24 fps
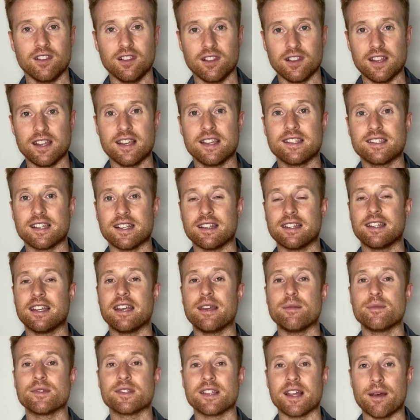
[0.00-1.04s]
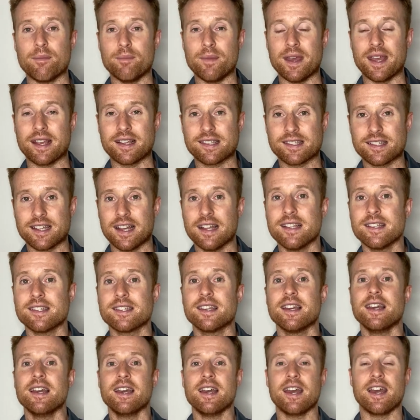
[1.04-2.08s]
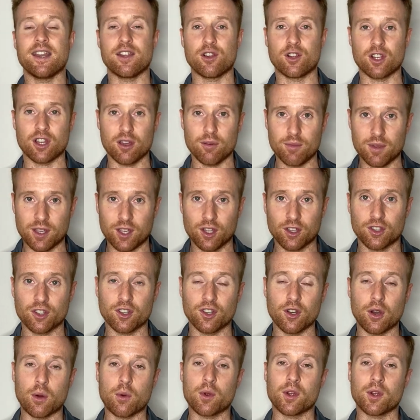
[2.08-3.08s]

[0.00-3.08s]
leagues and teams that make sense, and you're gonna be good to go.